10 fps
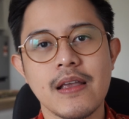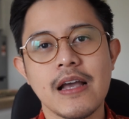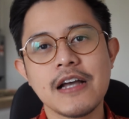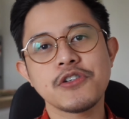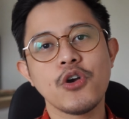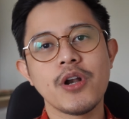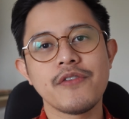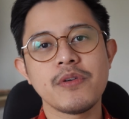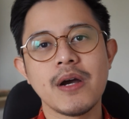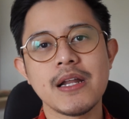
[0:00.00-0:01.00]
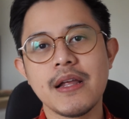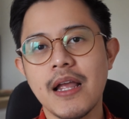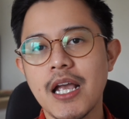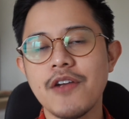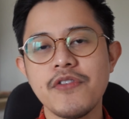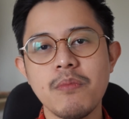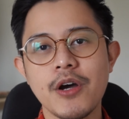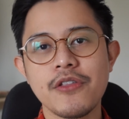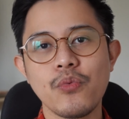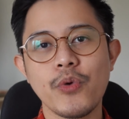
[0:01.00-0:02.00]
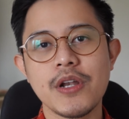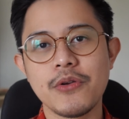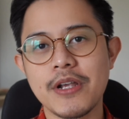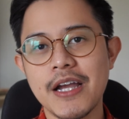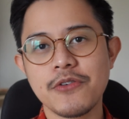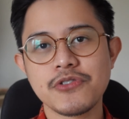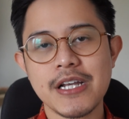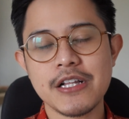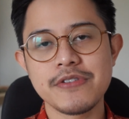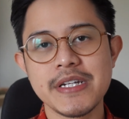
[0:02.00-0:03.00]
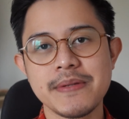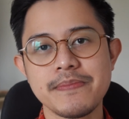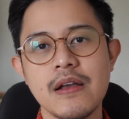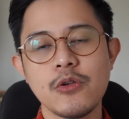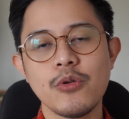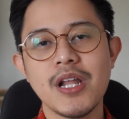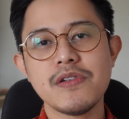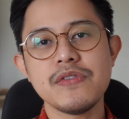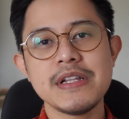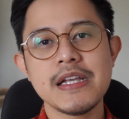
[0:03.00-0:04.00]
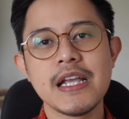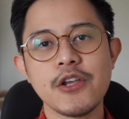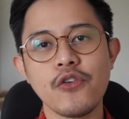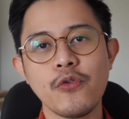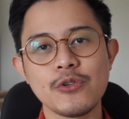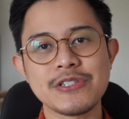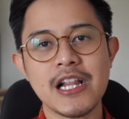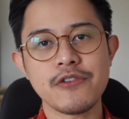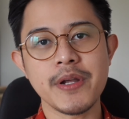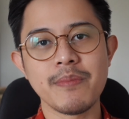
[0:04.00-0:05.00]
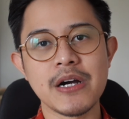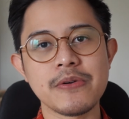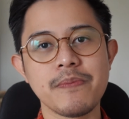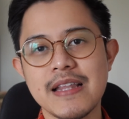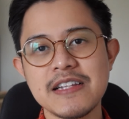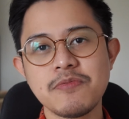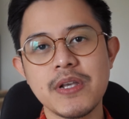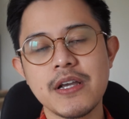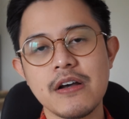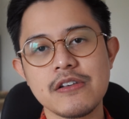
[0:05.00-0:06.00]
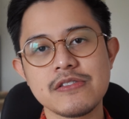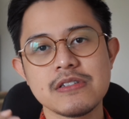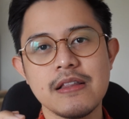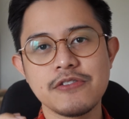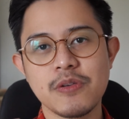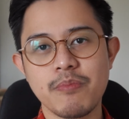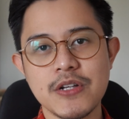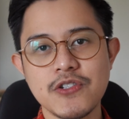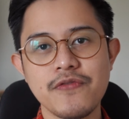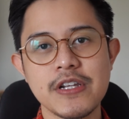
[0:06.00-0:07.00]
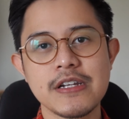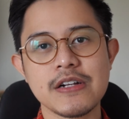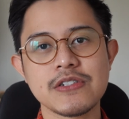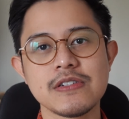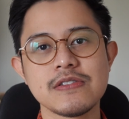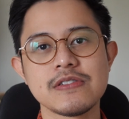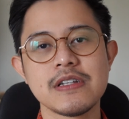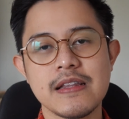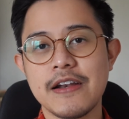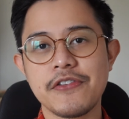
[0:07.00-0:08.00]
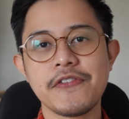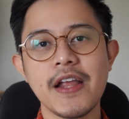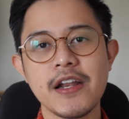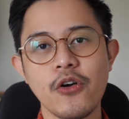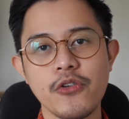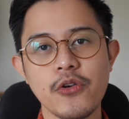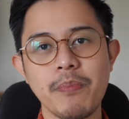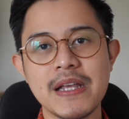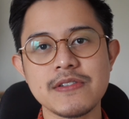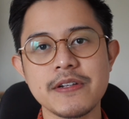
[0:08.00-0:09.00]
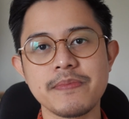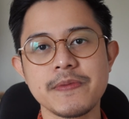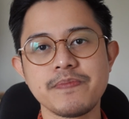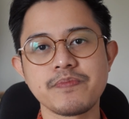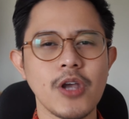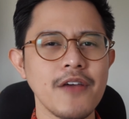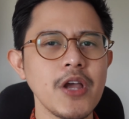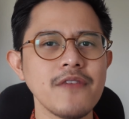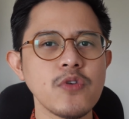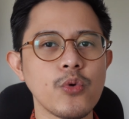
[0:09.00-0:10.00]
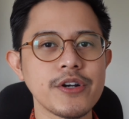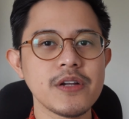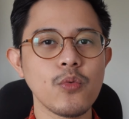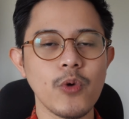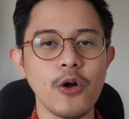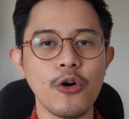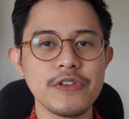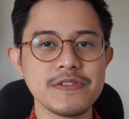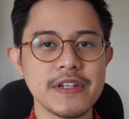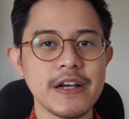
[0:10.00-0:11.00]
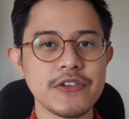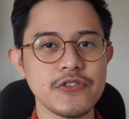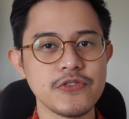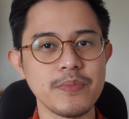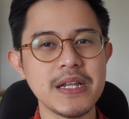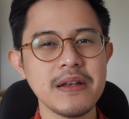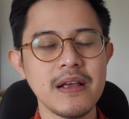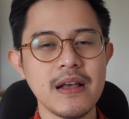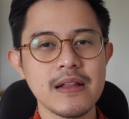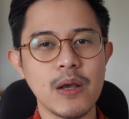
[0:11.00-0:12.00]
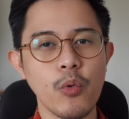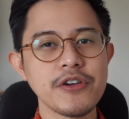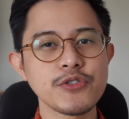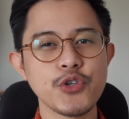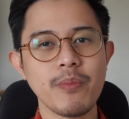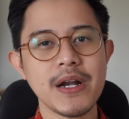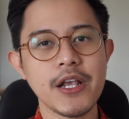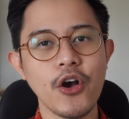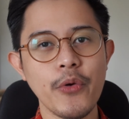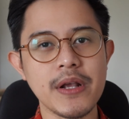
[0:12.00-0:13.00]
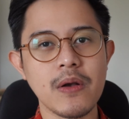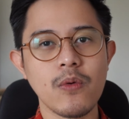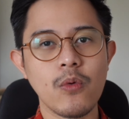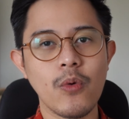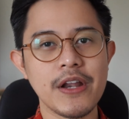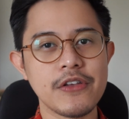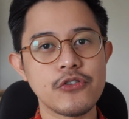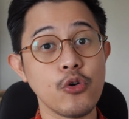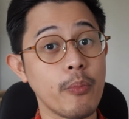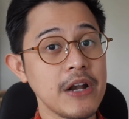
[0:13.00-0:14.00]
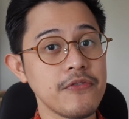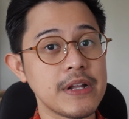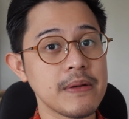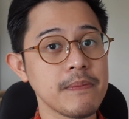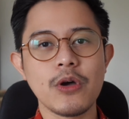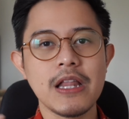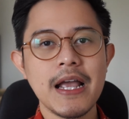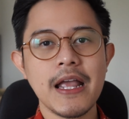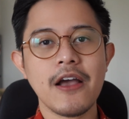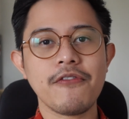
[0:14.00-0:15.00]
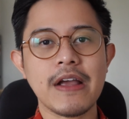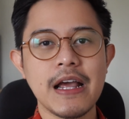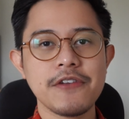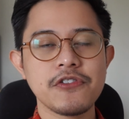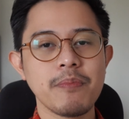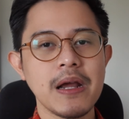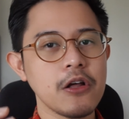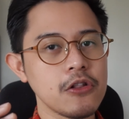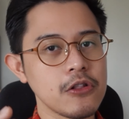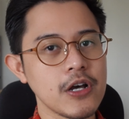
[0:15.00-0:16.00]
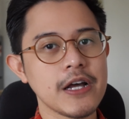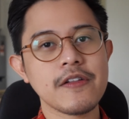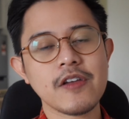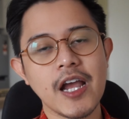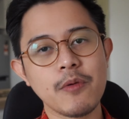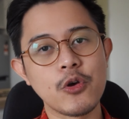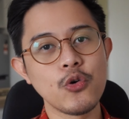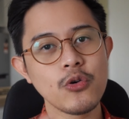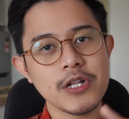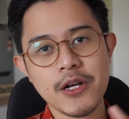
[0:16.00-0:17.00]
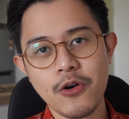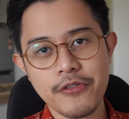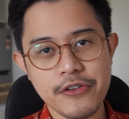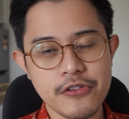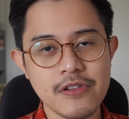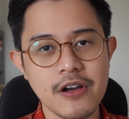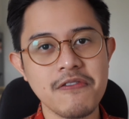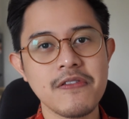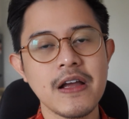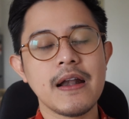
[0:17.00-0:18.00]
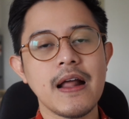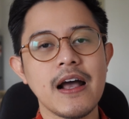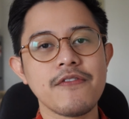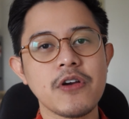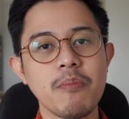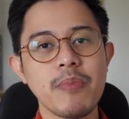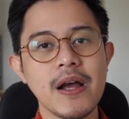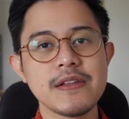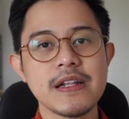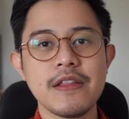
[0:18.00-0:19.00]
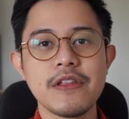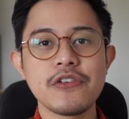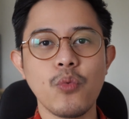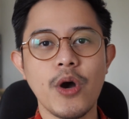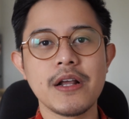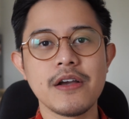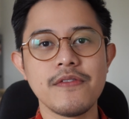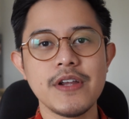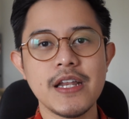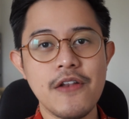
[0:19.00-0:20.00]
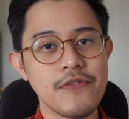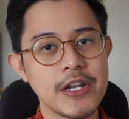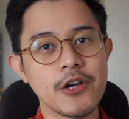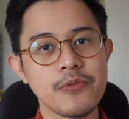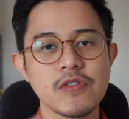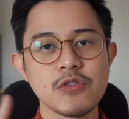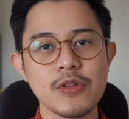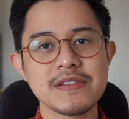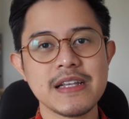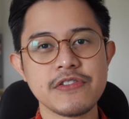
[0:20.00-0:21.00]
How's it going, everybody? Every month when you get your salary, you never really get your full salary amount. That's because there's a bunch of deductions that is stated on your payslip. So have you ever wondered what all these deductions mean? Like, where is your money going? What is your benefit? Well, I have, and I spent a lot of time Googling all this stuff, and I have compiled it in this one convenient video. So let's get